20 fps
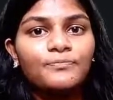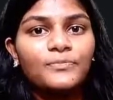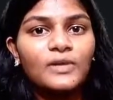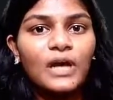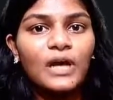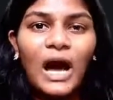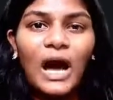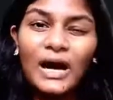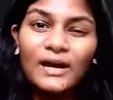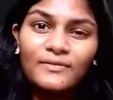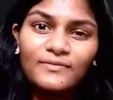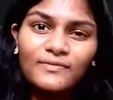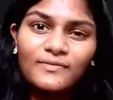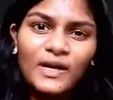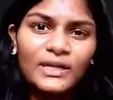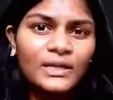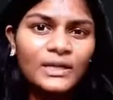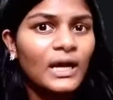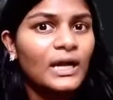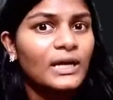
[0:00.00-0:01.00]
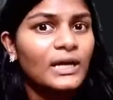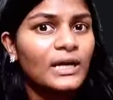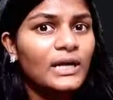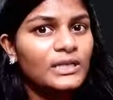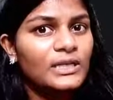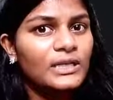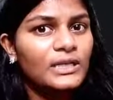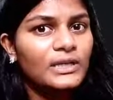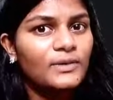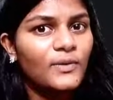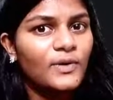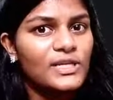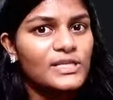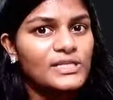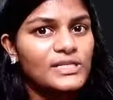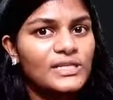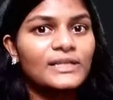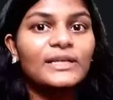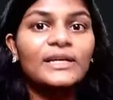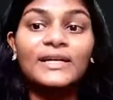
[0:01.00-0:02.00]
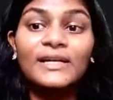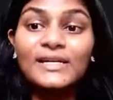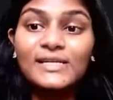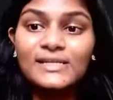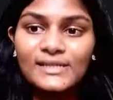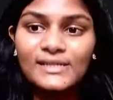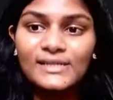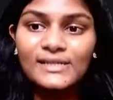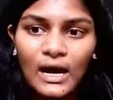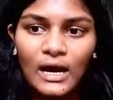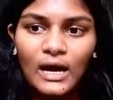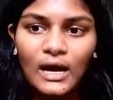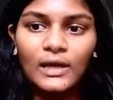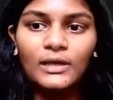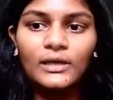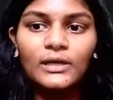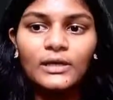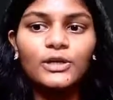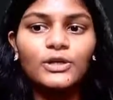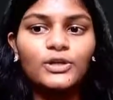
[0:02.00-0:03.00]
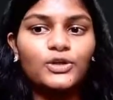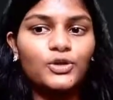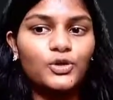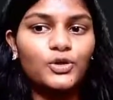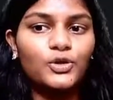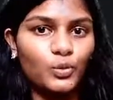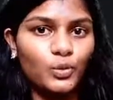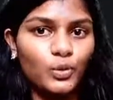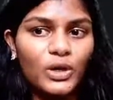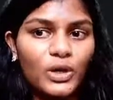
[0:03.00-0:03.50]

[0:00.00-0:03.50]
R1, R3, what is it? It is R2.